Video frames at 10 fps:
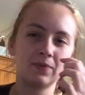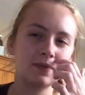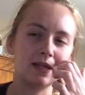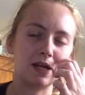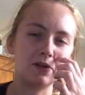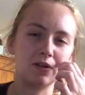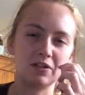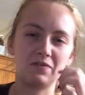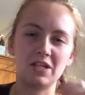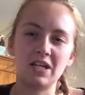categories
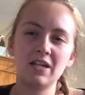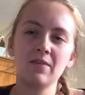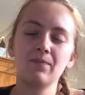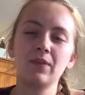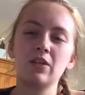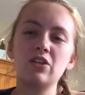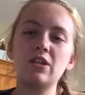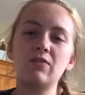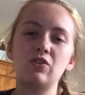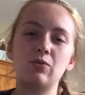of tea just
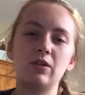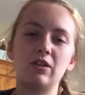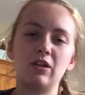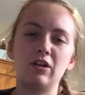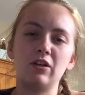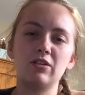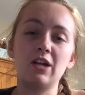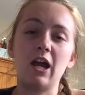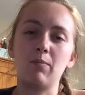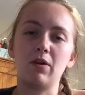have to do with the
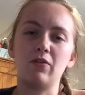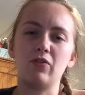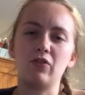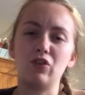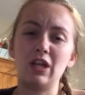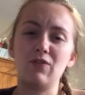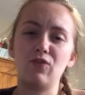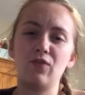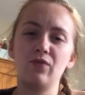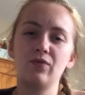type of leaf
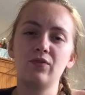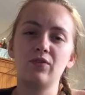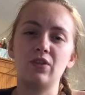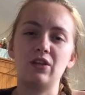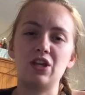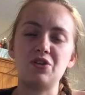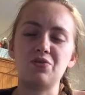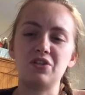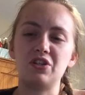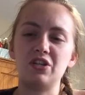that they
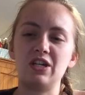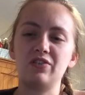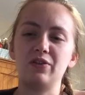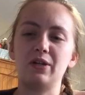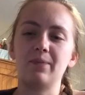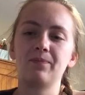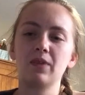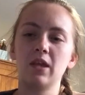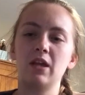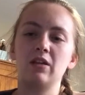use in the tea. So like
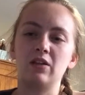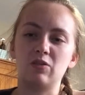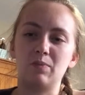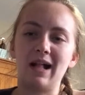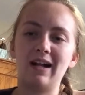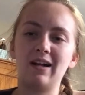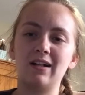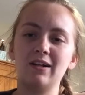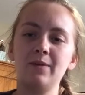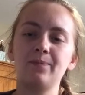this black
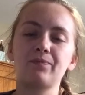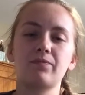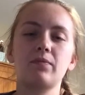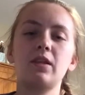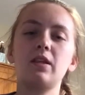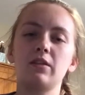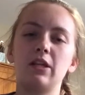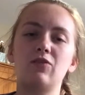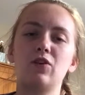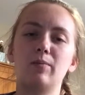color,
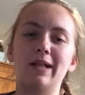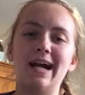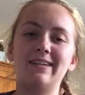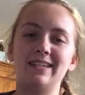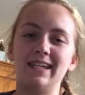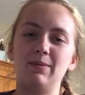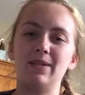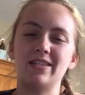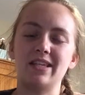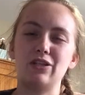that's for a black tea
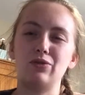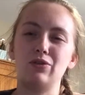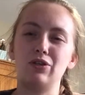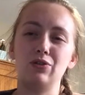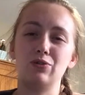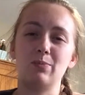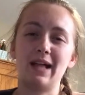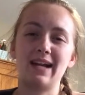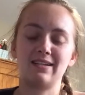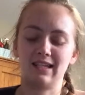because they use
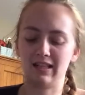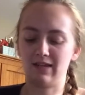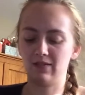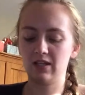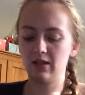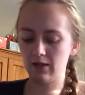black tea leaves.